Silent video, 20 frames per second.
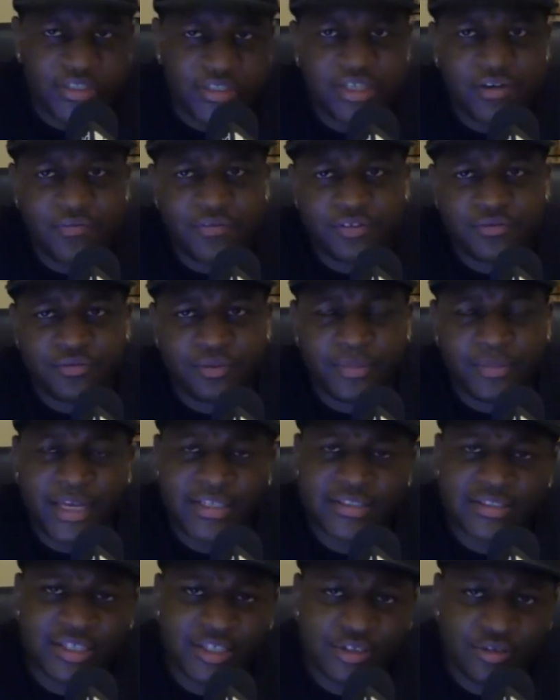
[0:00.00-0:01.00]
He suffers from
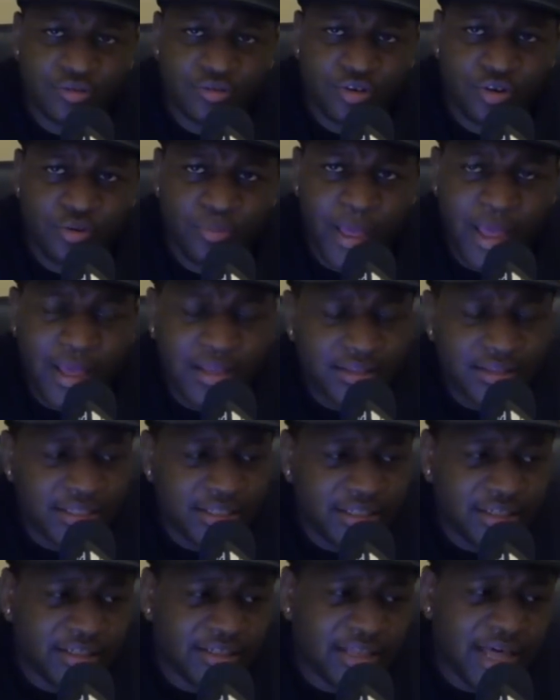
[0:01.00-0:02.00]
that syndrome
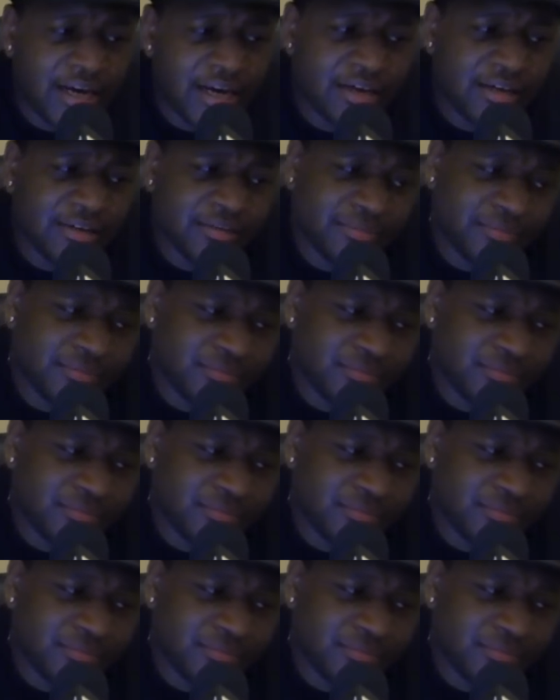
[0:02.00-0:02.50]
that a lot of